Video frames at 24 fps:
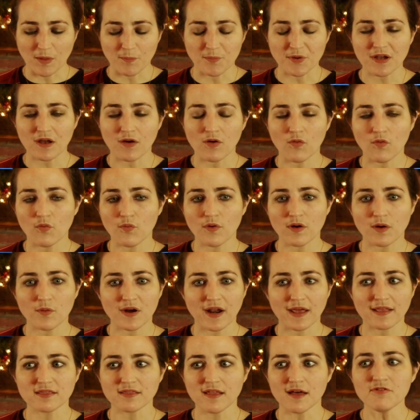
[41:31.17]
But
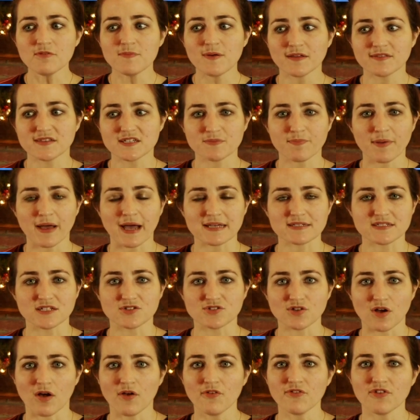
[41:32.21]
what I love about this
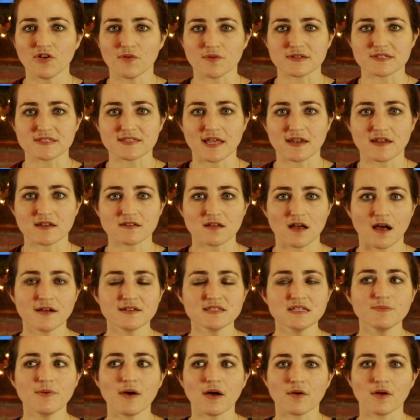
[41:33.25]
passage also is that it
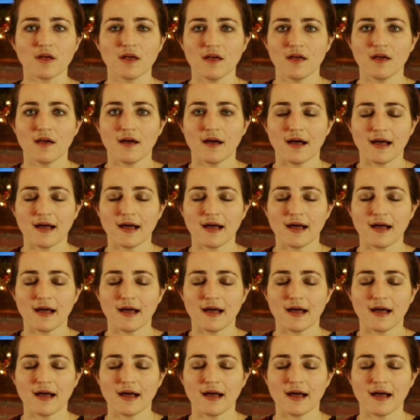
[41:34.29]
talks about